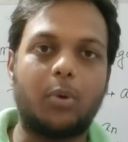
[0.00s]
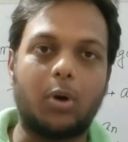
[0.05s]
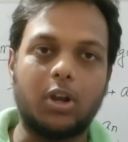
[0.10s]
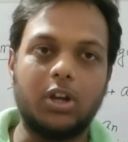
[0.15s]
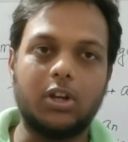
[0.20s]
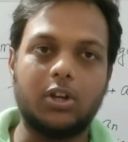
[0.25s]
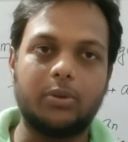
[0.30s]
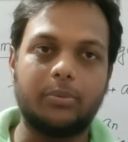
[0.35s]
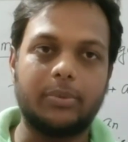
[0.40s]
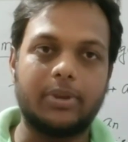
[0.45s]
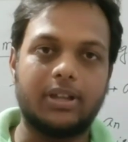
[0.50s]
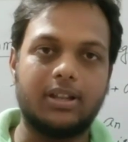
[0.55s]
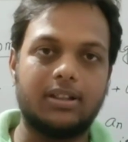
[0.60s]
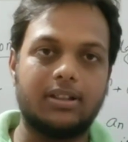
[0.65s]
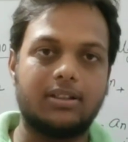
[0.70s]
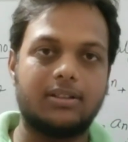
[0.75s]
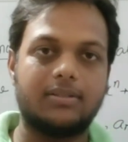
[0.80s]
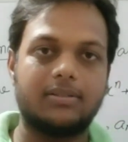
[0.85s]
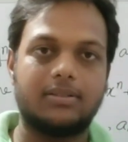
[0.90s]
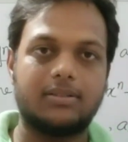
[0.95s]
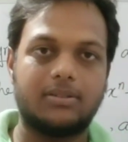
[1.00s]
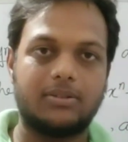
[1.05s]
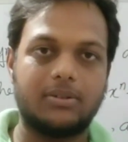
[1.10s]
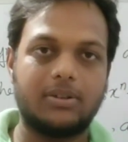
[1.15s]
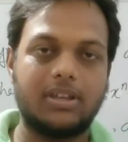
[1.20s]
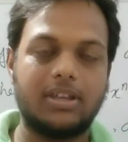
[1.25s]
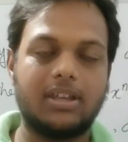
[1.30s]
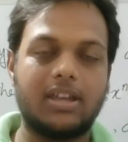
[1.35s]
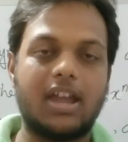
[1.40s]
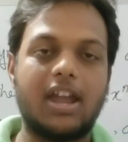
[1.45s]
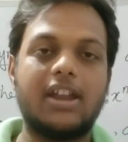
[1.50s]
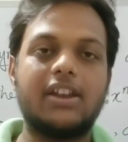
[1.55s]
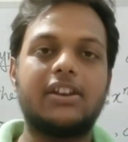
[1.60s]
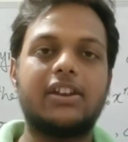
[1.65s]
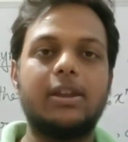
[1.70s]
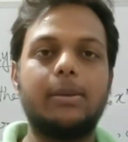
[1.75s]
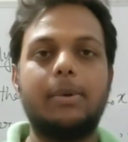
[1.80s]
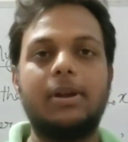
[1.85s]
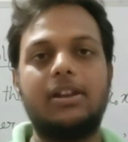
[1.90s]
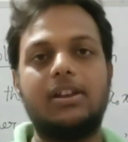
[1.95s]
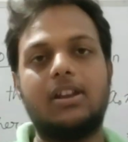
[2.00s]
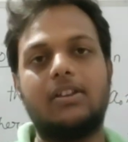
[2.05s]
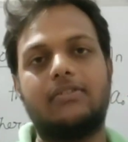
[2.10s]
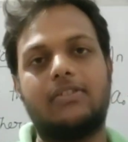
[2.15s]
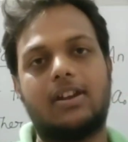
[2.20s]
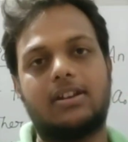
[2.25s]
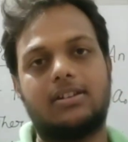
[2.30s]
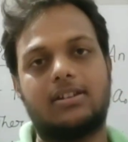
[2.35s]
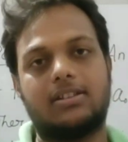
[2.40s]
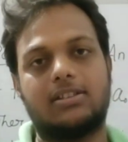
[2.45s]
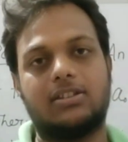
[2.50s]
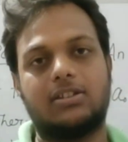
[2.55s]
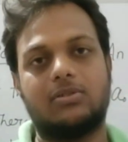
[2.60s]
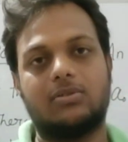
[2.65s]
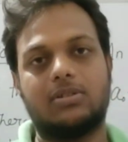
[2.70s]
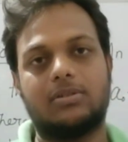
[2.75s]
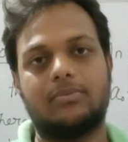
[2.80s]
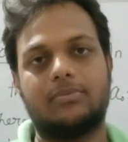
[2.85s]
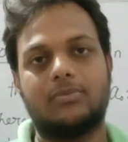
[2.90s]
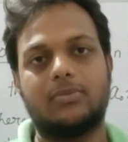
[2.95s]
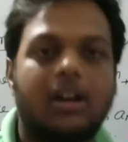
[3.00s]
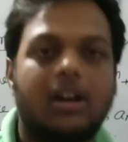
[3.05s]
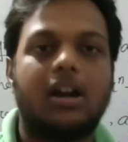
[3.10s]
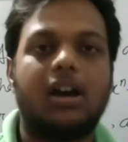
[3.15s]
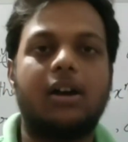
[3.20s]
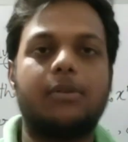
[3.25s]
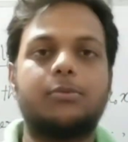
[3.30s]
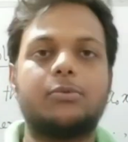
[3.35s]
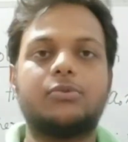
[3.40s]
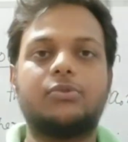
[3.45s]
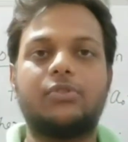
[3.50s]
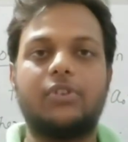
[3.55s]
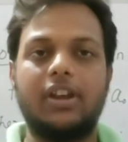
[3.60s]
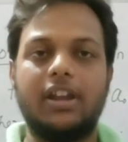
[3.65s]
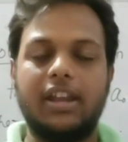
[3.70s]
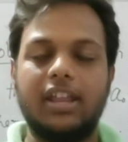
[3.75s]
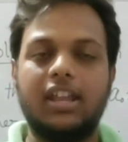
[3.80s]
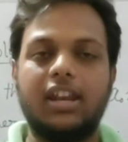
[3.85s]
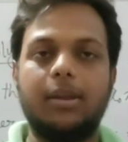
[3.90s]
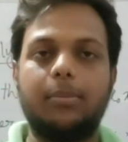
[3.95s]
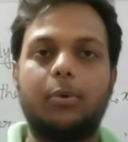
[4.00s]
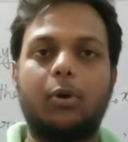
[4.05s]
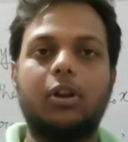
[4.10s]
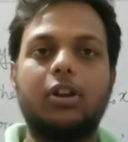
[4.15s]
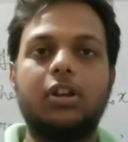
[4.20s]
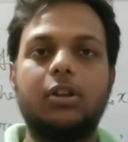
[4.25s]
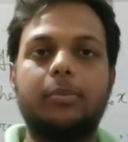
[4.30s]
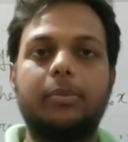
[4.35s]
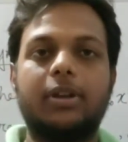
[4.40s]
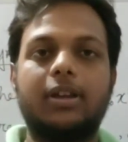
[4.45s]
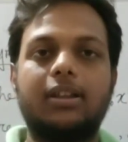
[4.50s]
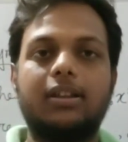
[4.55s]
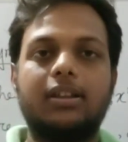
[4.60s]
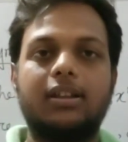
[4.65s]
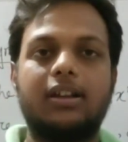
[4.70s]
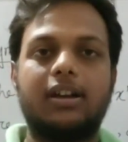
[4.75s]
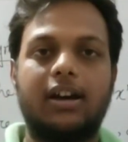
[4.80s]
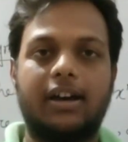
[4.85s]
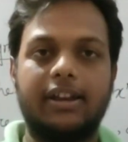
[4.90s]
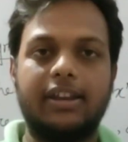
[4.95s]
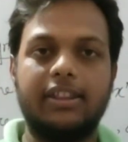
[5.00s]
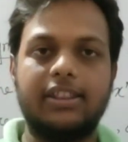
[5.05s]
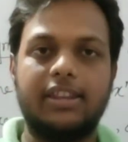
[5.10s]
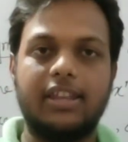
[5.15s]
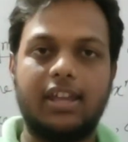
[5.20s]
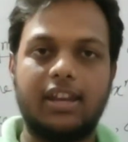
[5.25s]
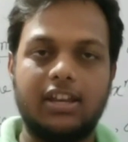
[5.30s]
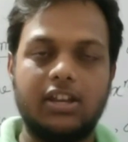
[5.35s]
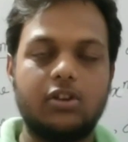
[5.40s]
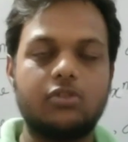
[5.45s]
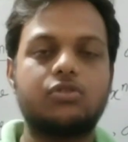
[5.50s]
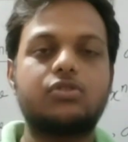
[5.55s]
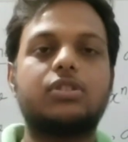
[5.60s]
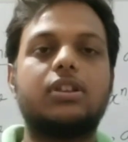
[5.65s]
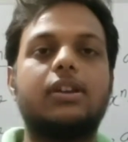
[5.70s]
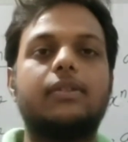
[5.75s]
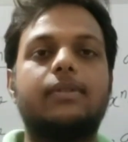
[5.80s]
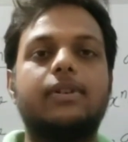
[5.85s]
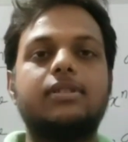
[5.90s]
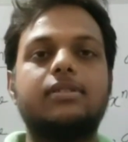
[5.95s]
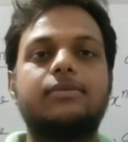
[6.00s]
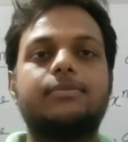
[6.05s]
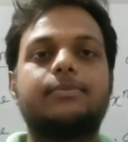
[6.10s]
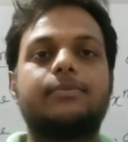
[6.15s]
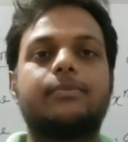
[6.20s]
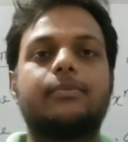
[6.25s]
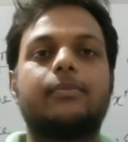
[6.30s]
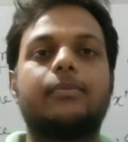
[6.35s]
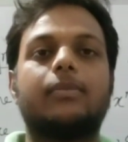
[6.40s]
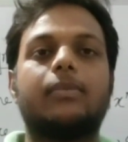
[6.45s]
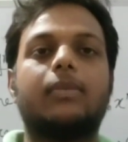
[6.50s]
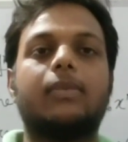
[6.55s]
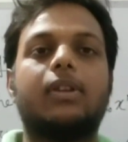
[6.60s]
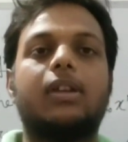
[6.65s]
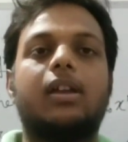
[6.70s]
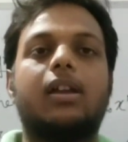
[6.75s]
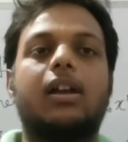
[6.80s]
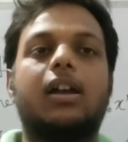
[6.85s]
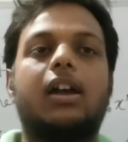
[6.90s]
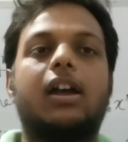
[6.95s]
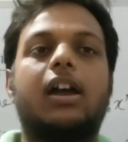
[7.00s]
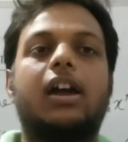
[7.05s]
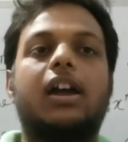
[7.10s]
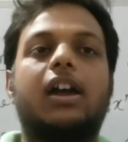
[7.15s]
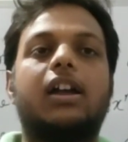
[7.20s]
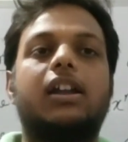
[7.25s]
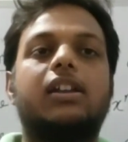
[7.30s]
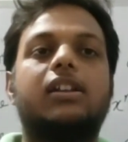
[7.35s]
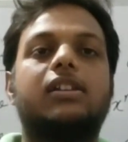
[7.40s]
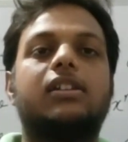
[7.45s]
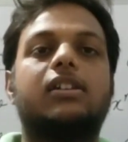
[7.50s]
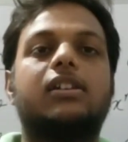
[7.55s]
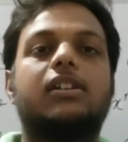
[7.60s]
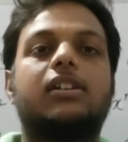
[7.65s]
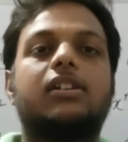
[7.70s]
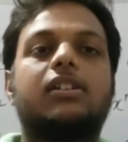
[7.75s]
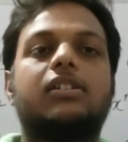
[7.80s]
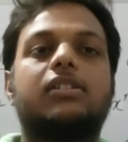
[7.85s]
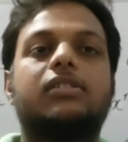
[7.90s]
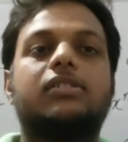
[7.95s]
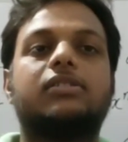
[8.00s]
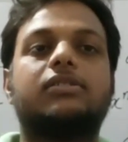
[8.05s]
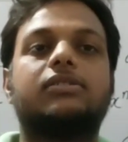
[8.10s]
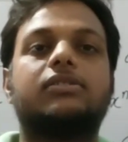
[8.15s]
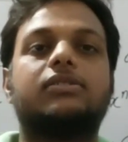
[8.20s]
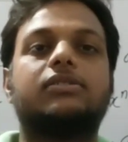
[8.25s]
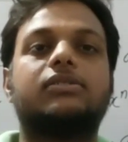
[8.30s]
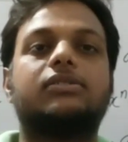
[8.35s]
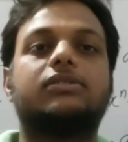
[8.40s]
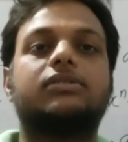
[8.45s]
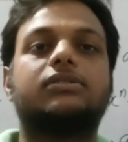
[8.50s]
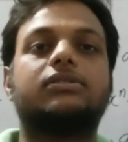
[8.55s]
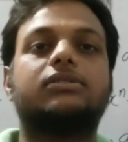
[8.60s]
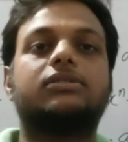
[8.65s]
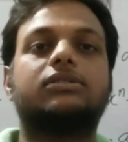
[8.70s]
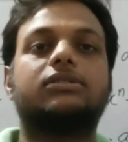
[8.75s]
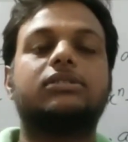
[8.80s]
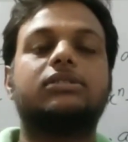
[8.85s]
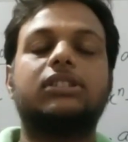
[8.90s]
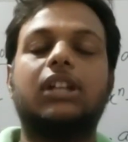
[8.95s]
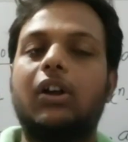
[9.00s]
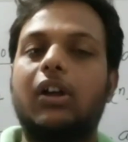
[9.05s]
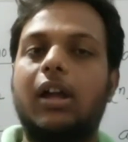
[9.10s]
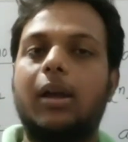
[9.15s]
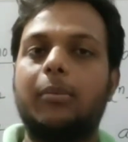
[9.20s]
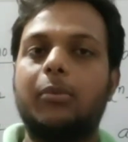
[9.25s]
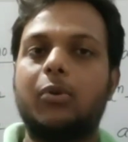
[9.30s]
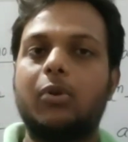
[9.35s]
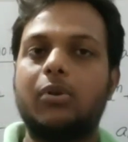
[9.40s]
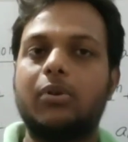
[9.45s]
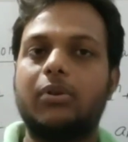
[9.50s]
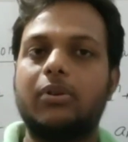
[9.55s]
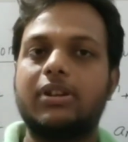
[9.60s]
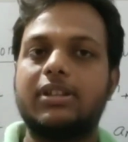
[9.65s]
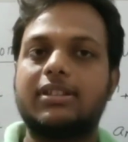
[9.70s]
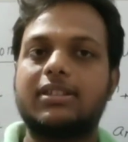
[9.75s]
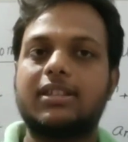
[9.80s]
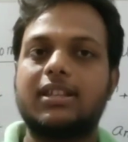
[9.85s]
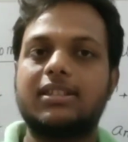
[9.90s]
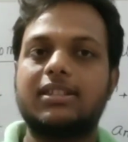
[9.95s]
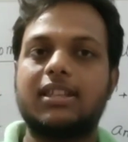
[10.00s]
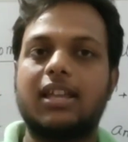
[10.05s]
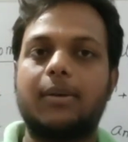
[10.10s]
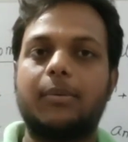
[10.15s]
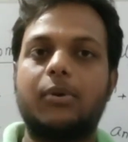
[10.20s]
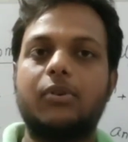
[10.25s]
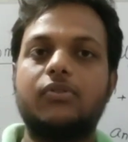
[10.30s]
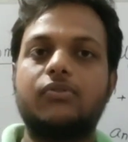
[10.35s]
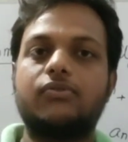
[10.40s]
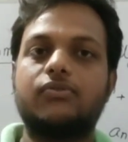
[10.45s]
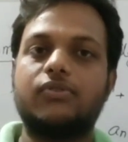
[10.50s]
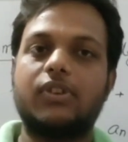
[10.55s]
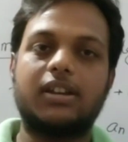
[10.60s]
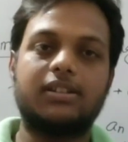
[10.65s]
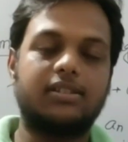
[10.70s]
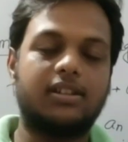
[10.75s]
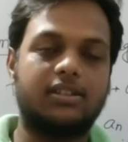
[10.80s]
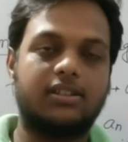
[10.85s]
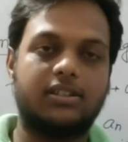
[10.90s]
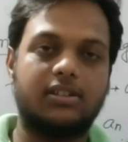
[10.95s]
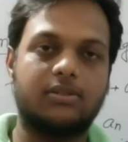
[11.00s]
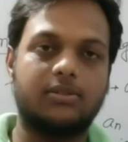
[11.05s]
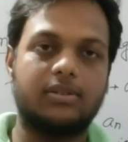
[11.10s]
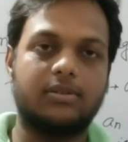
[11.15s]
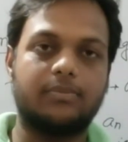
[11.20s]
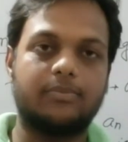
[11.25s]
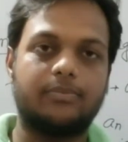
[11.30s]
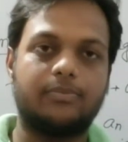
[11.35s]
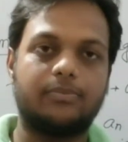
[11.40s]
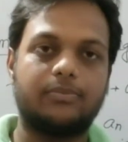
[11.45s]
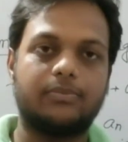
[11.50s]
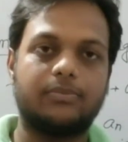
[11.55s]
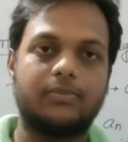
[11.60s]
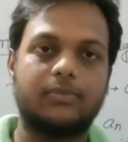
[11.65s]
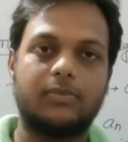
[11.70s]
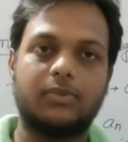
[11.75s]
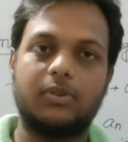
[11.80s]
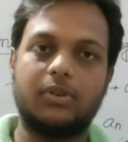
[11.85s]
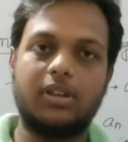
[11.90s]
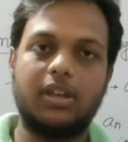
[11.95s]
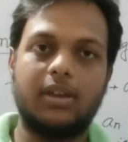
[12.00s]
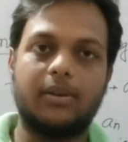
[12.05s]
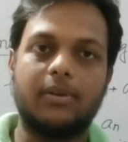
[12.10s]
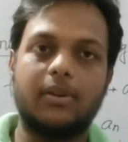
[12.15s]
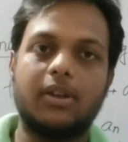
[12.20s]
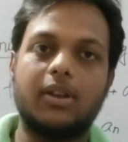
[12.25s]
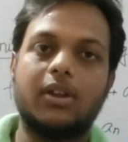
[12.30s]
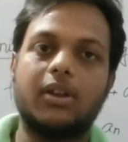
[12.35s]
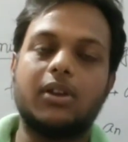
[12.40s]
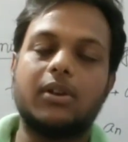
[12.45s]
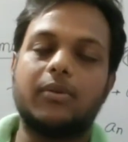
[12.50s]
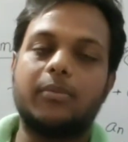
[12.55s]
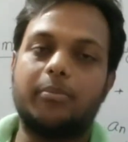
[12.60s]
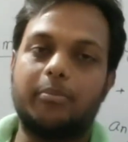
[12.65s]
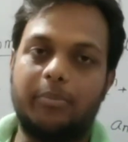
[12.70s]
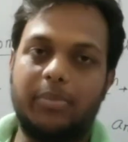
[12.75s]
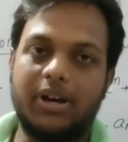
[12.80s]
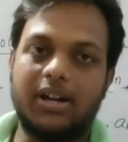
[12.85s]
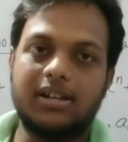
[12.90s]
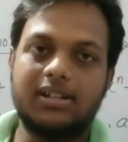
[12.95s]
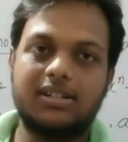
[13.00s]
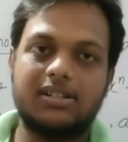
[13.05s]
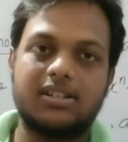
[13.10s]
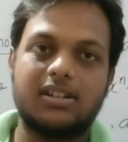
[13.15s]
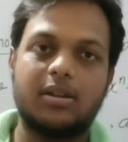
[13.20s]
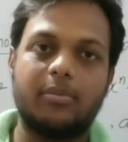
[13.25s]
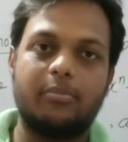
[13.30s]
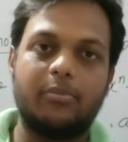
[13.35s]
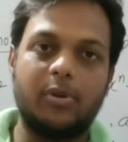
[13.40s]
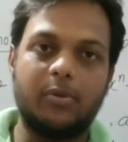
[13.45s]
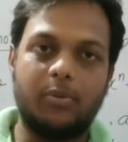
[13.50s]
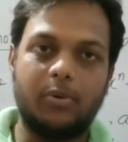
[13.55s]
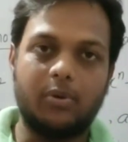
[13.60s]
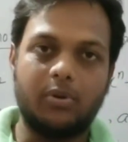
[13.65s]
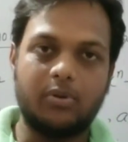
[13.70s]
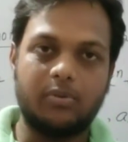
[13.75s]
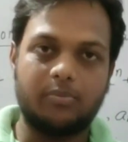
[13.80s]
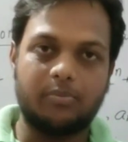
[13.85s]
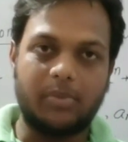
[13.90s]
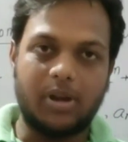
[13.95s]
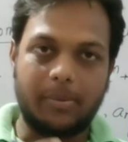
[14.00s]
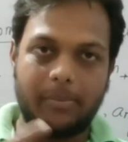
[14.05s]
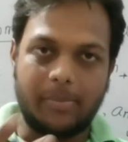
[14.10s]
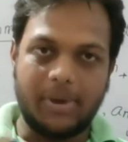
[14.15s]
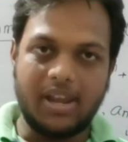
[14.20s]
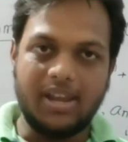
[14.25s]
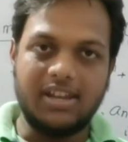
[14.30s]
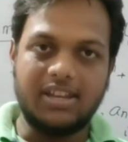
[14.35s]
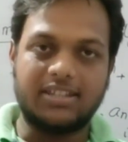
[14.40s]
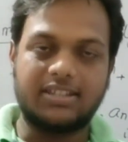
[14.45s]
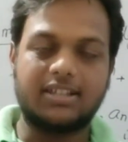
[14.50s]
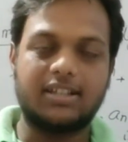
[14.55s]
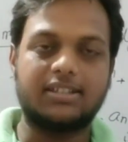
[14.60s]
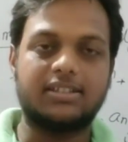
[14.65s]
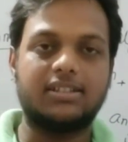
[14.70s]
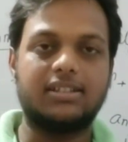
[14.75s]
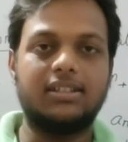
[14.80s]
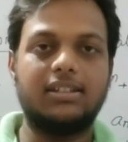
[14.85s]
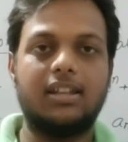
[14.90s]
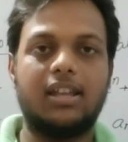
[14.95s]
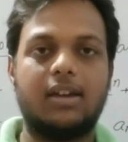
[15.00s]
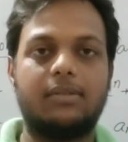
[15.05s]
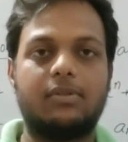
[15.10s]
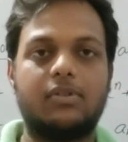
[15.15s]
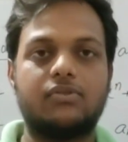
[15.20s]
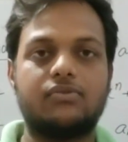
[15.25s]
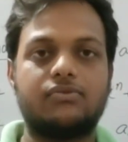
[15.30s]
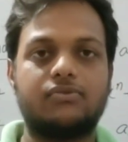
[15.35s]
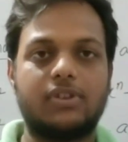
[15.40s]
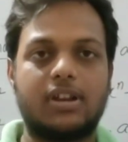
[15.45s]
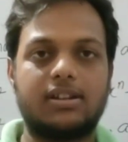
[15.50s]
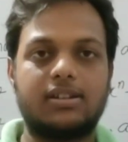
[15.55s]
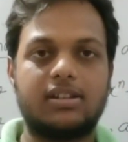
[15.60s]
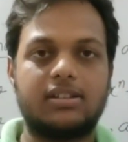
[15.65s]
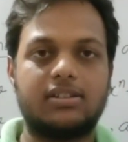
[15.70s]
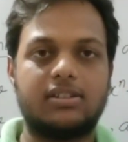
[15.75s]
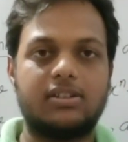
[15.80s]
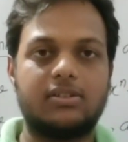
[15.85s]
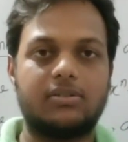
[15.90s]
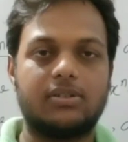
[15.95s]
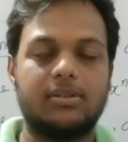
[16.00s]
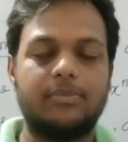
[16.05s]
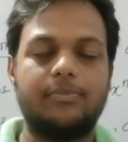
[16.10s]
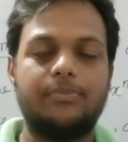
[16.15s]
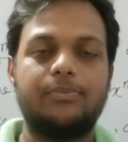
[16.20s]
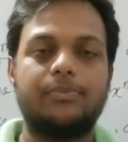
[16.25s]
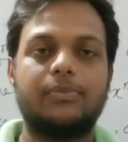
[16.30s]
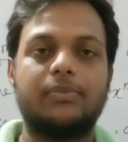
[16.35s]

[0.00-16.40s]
Polynomial, okay, and Remainder Factor Theorem. Up to 3 degree polynomial are in your syllabus, and now I am going to discuss about factor theorem. Okay, but before my main discussion about factor theorem,